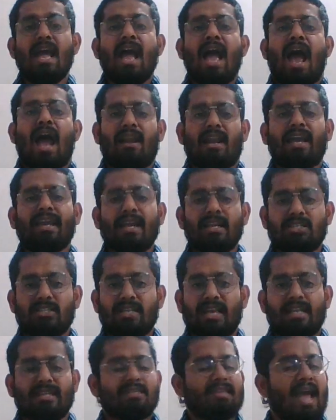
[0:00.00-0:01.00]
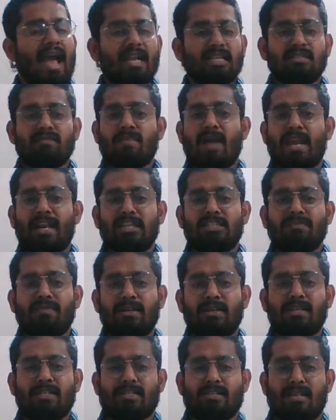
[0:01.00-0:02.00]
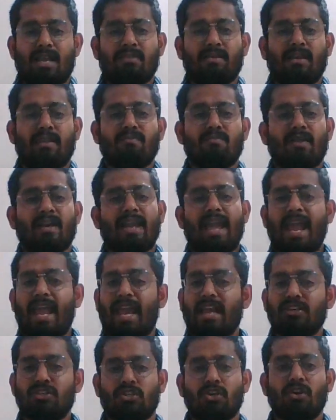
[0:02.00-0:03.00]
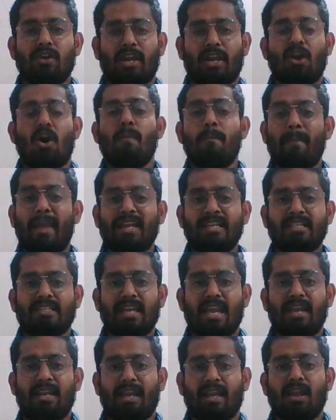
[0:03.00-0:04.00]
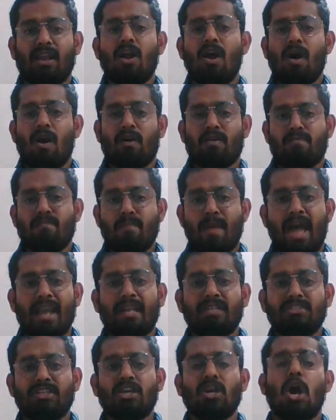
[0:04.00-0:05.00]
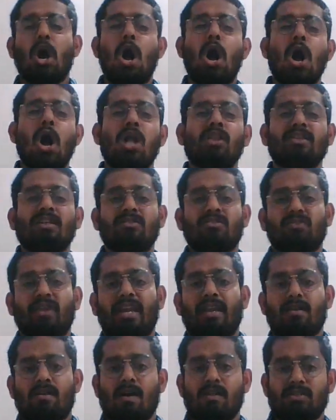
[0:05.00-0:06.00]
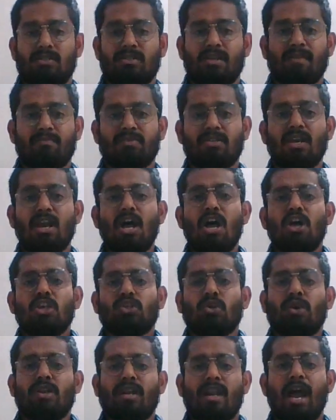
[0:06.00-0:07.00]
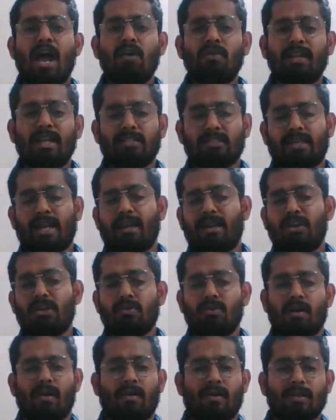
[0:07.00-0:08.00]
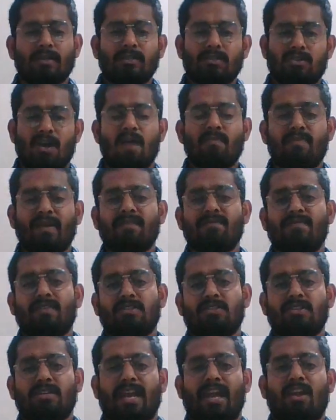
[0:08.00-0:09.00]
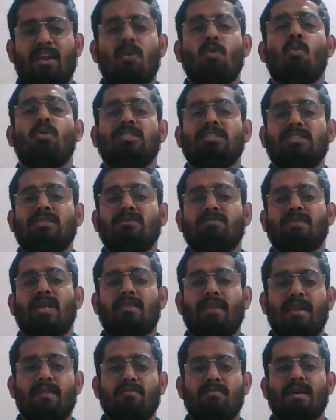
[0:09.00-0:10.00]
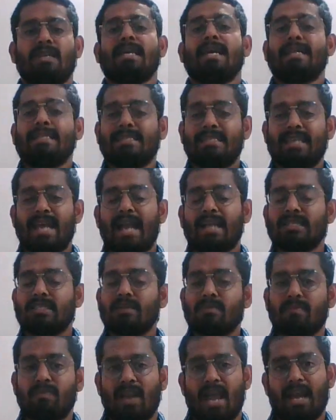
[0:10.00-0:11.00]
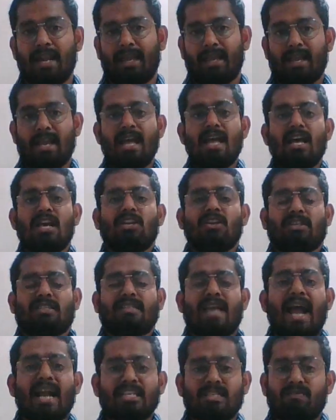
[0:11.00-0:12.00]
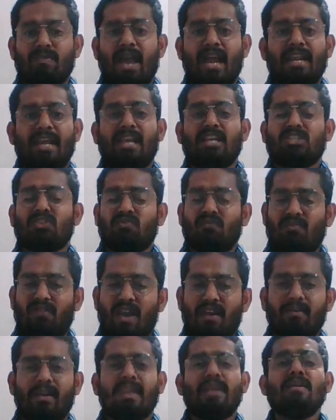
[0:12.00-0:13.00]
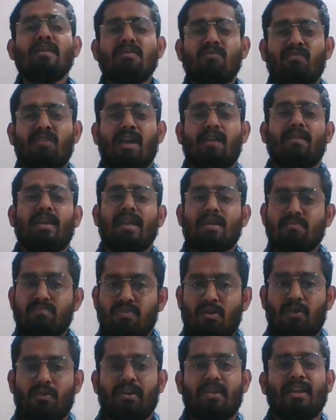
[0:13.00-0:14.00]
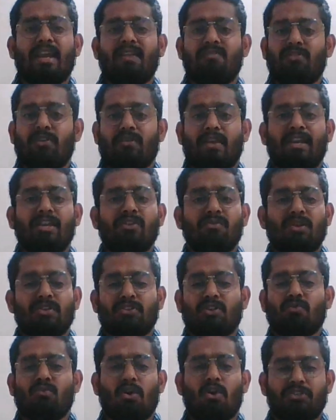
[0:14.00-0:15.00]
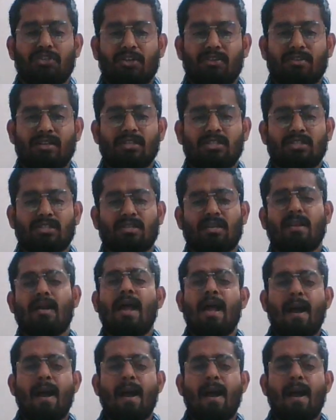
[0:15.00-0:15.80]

And like I said, tax management is nothing but ensuring or maintaining or managing all the three concepts. Now let's get into our topic for today, which is nothing but tax planning. Now, tax planning is very, very important if you're an individual watching this.